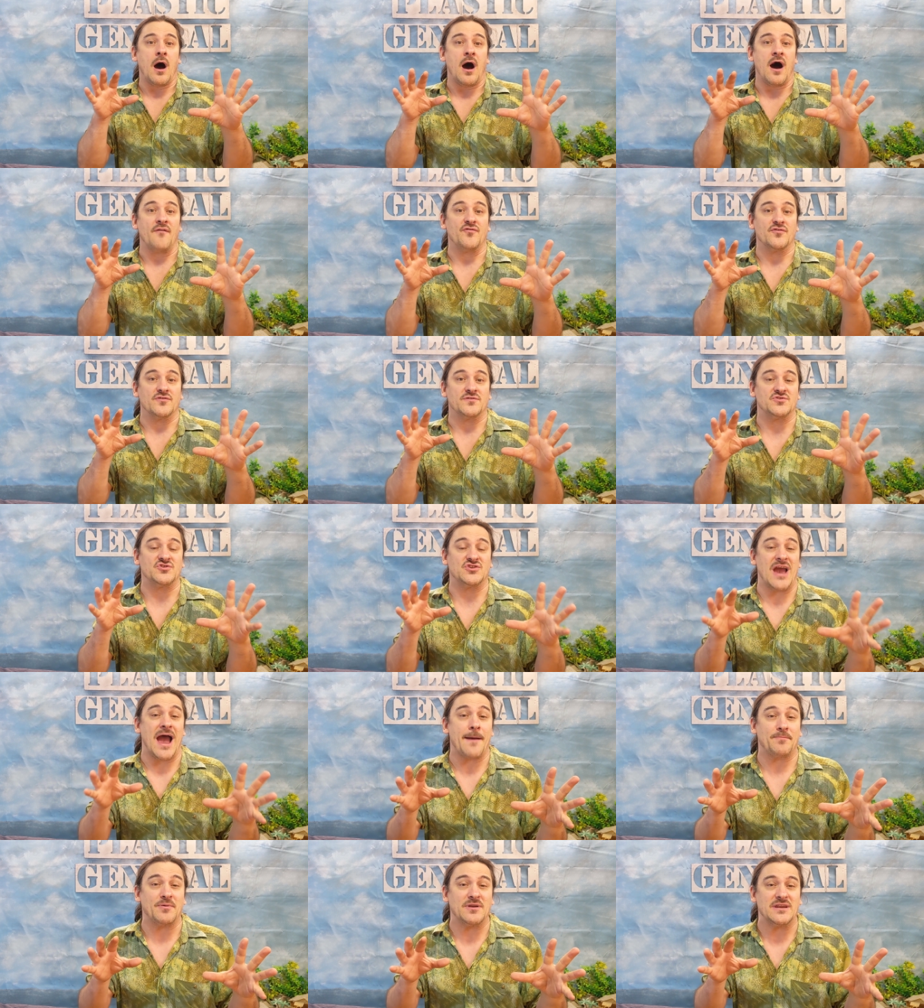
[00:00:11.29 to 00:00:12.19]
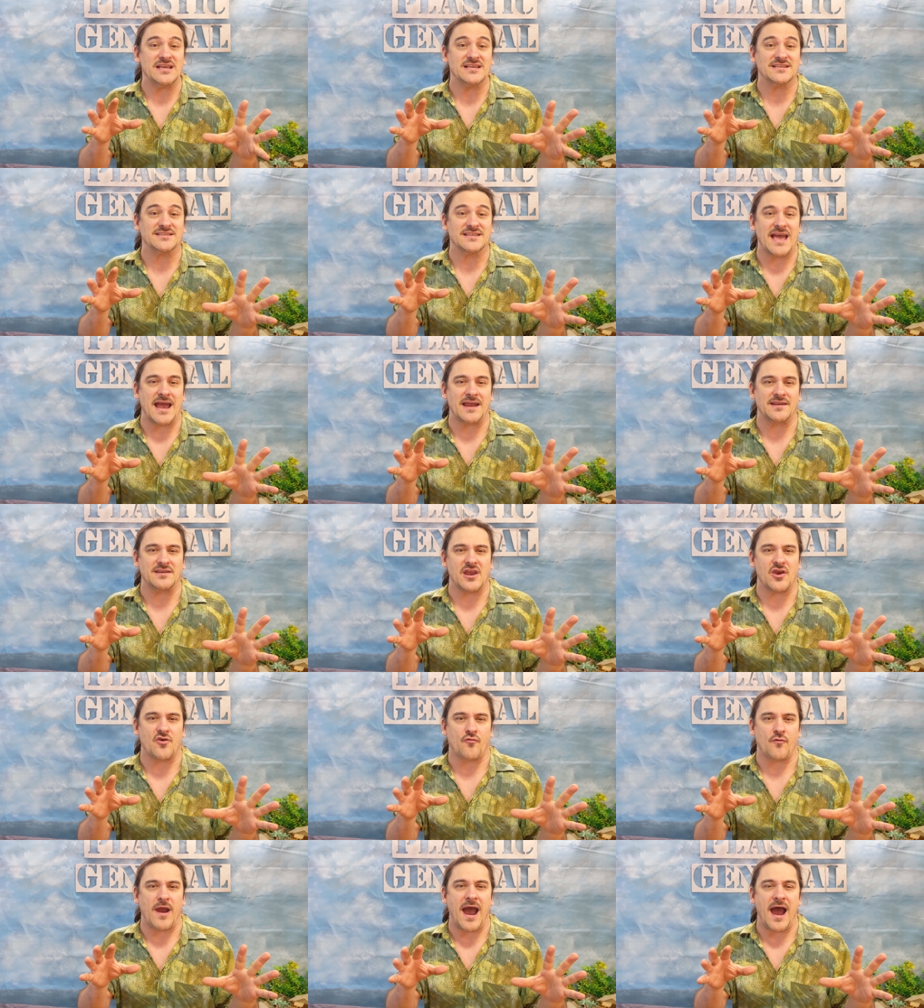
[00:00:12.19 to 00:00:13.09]
of a Japanese
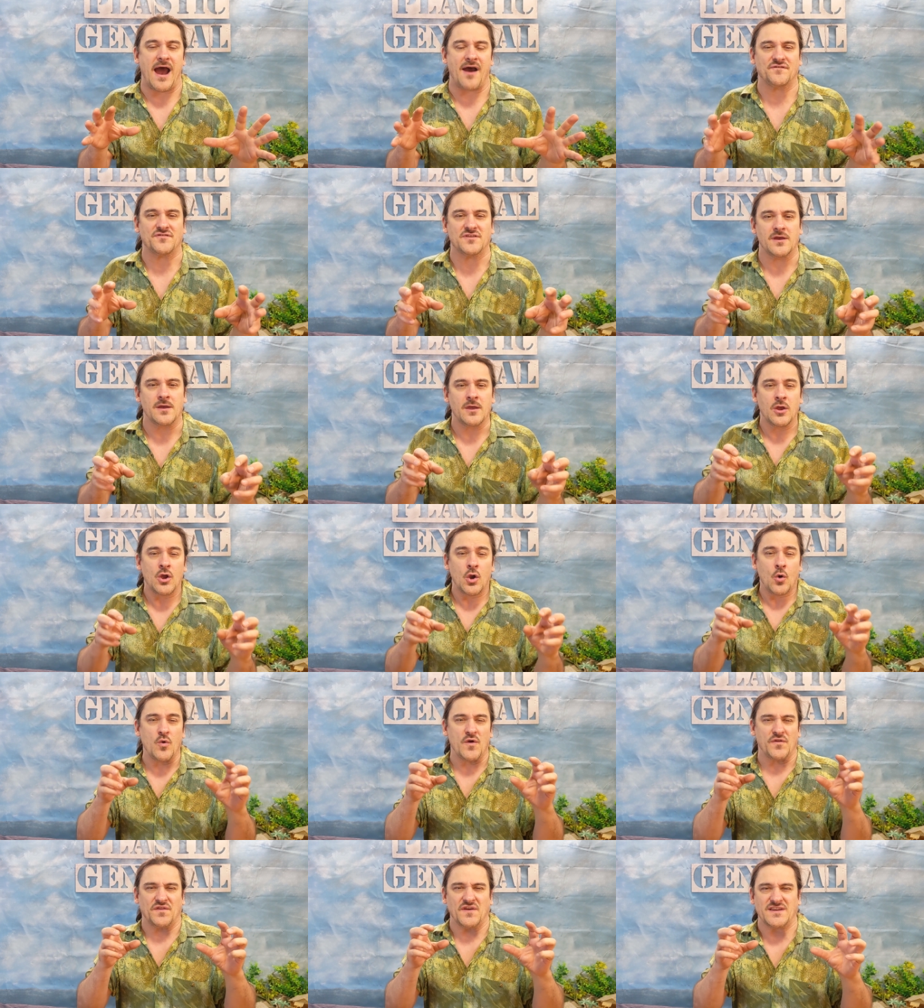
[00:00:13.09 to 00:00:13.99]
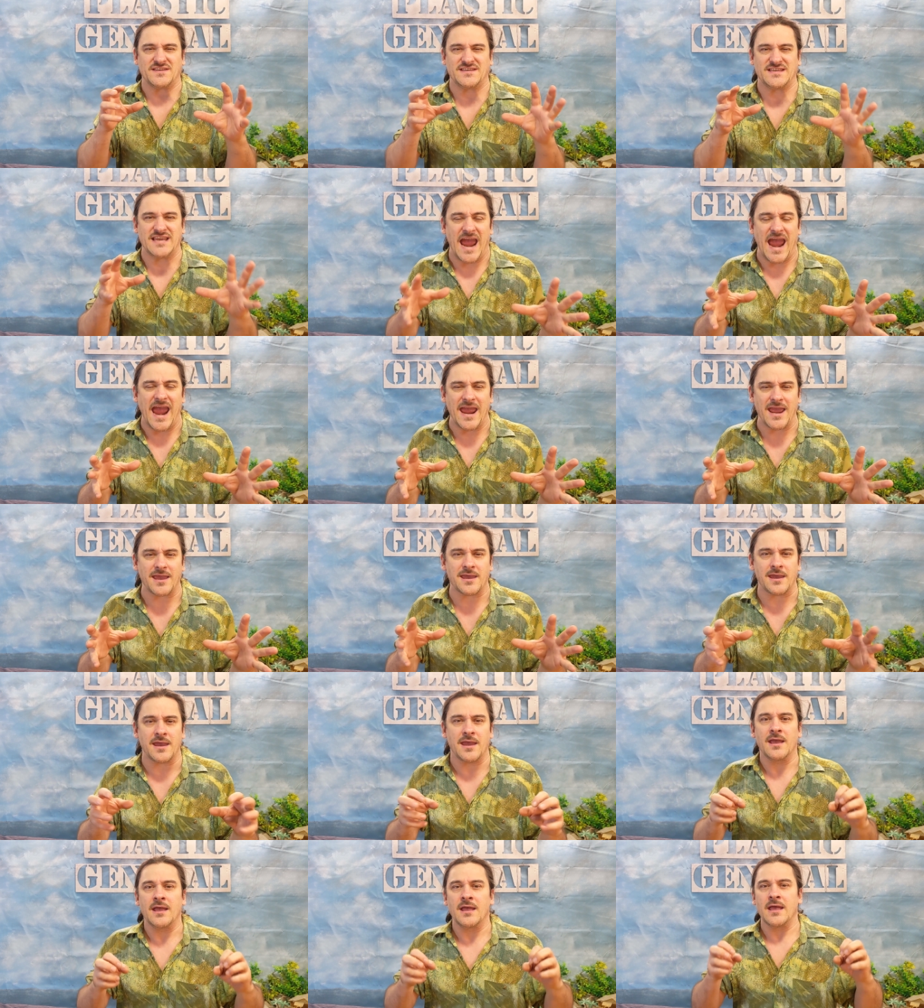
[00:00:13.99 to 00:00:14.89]
landing craft with a
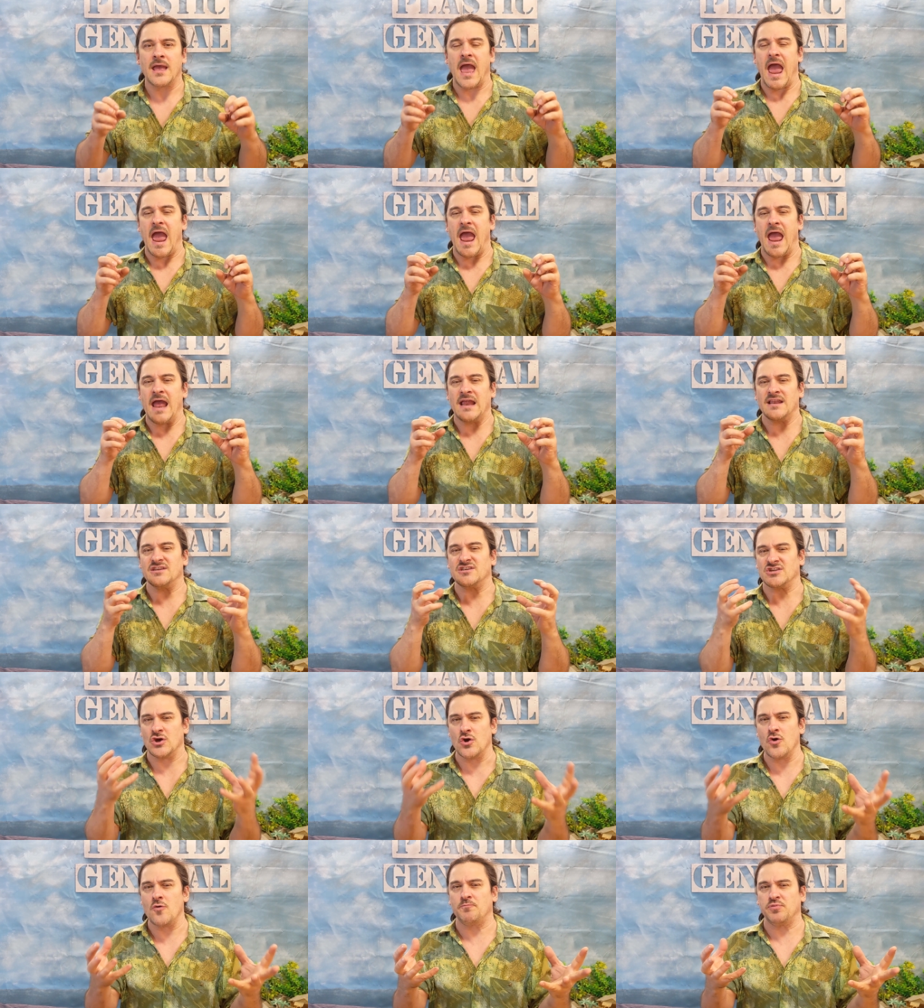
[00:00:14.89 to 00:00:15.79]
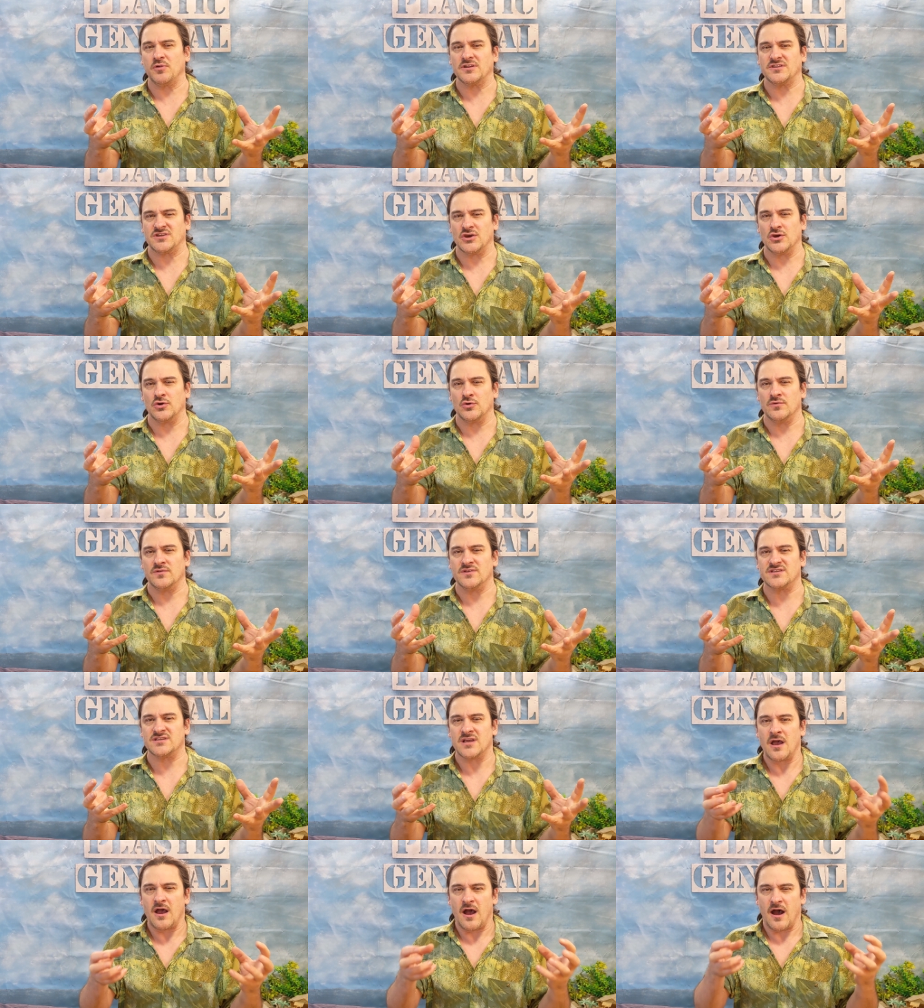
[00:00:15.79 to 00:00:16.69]
tank and 2
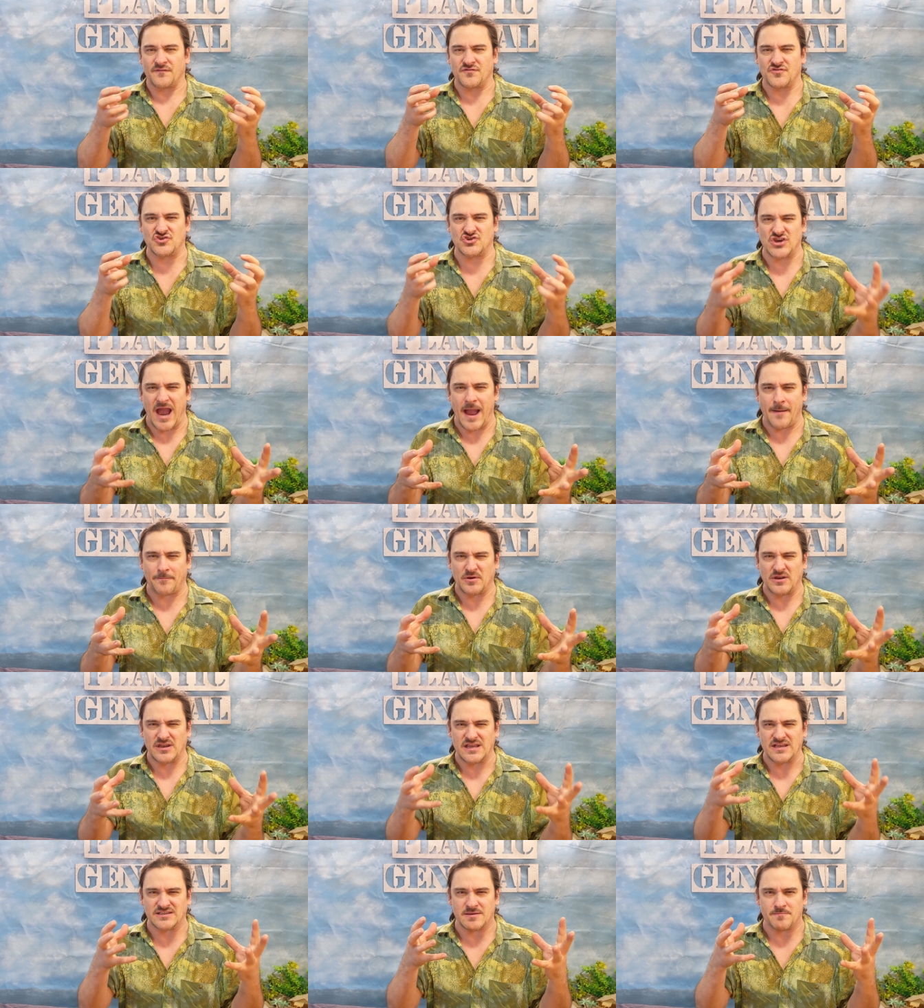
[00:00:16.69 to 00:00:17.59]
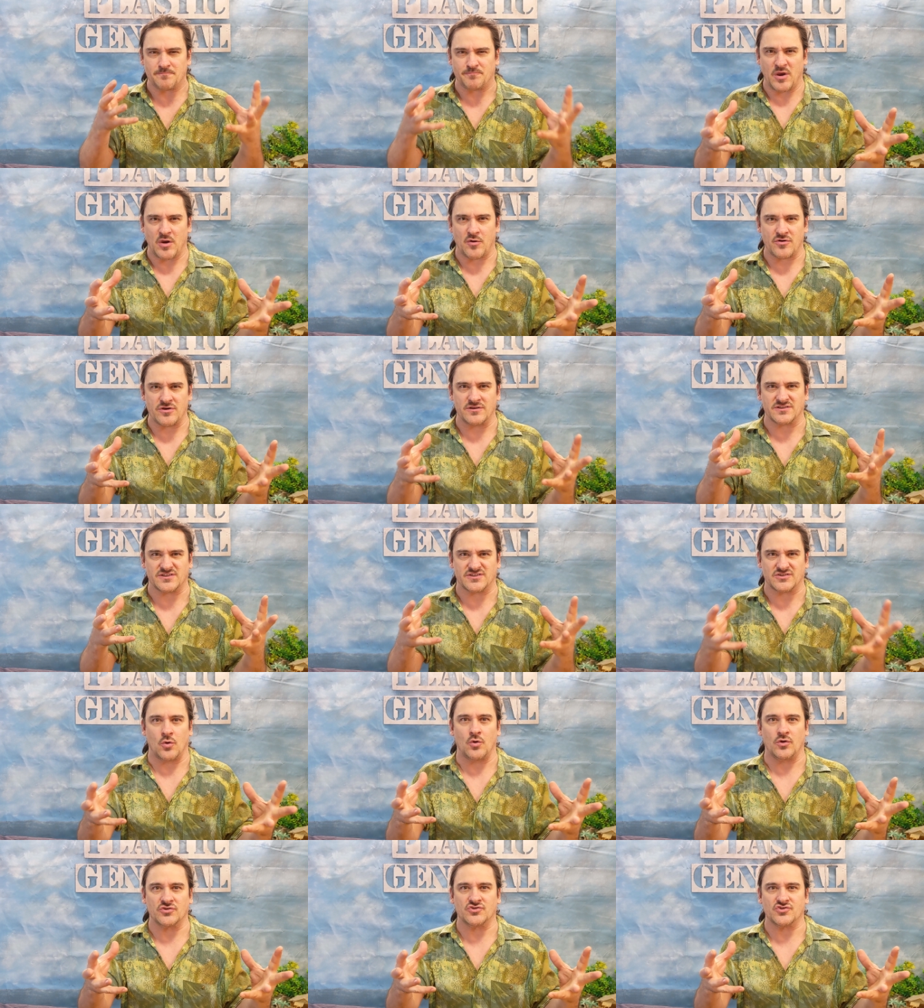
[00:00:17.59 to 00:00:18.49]
platoons of Japanese Imperial
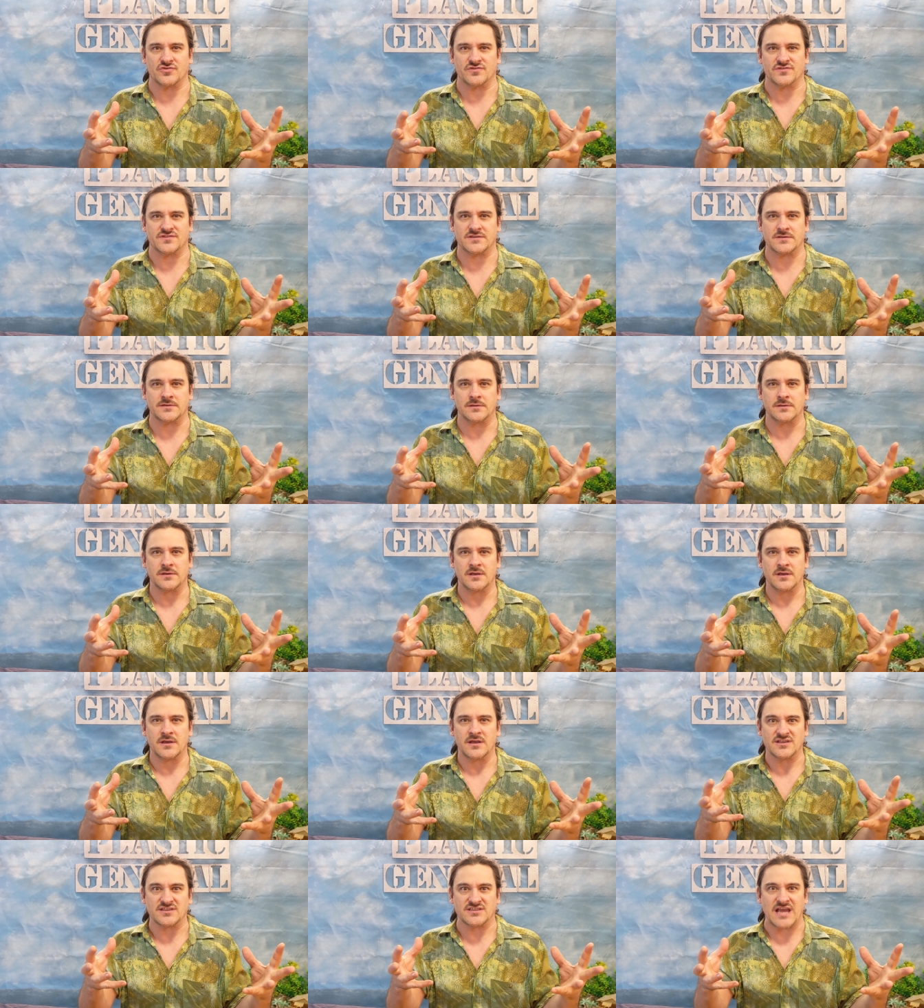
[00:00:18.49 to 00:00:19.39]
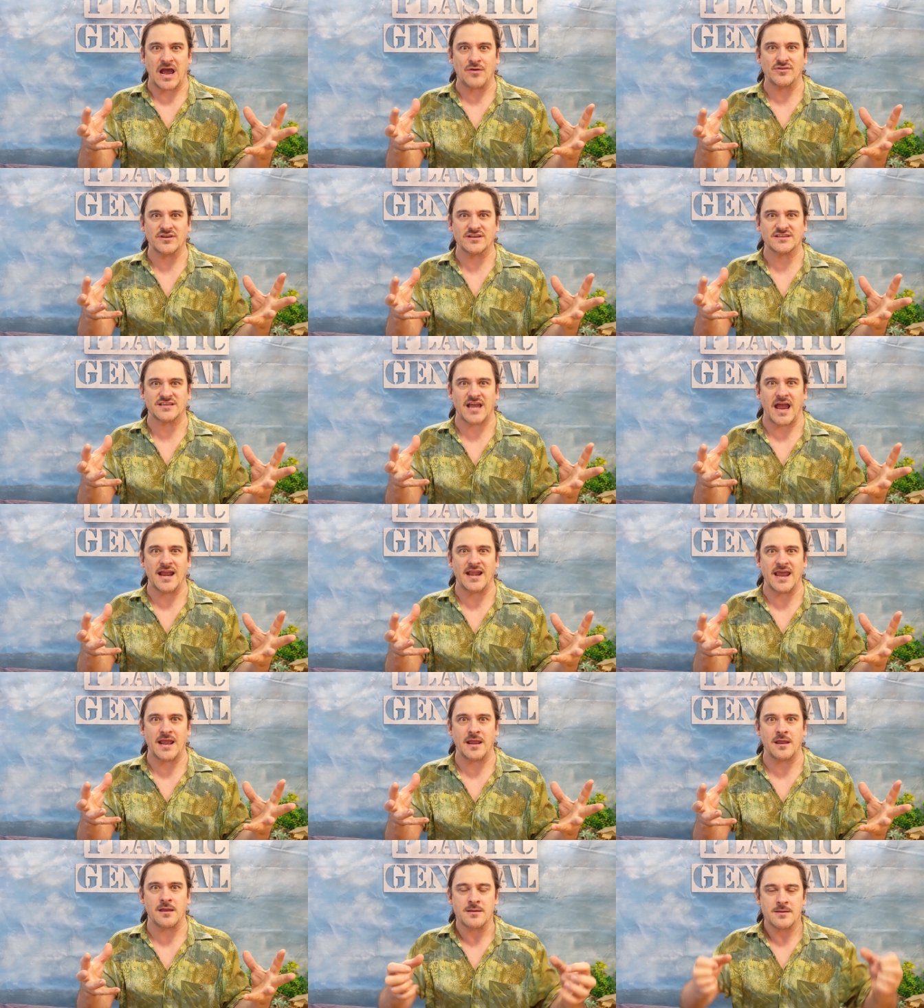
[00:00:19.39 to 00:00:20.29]
soldiers. Sound
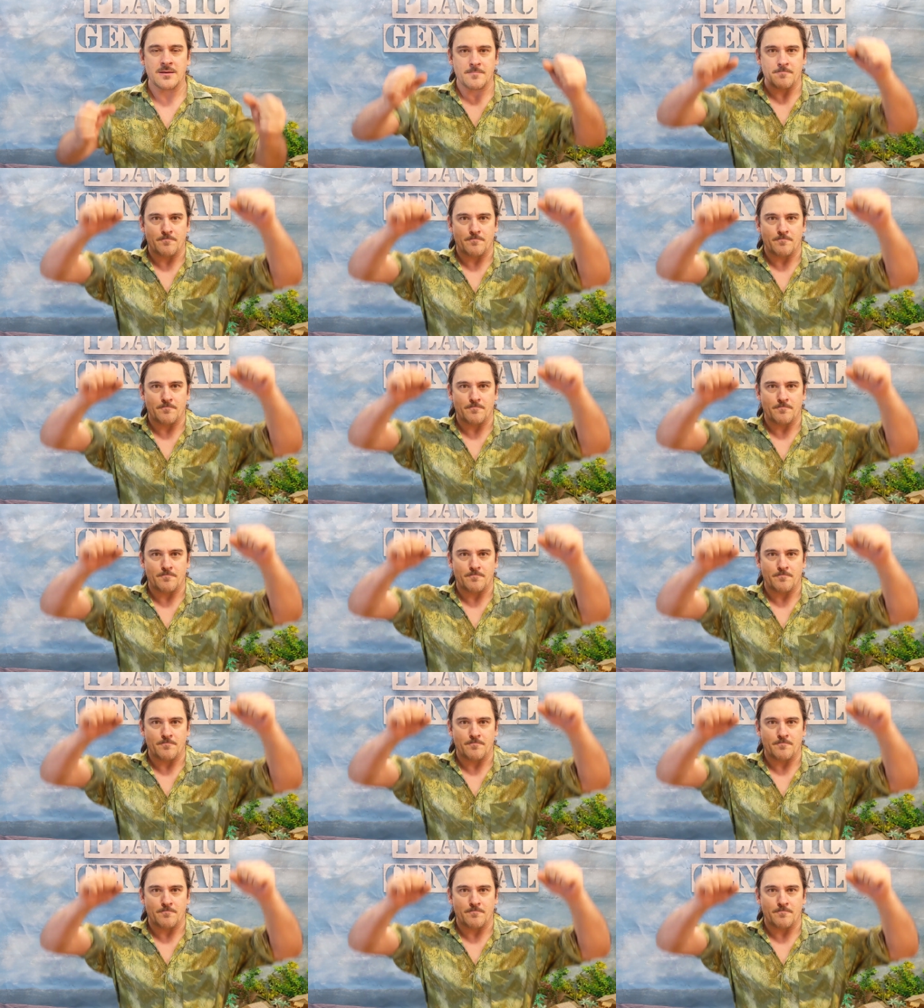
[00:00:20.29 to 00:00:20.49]
exciting?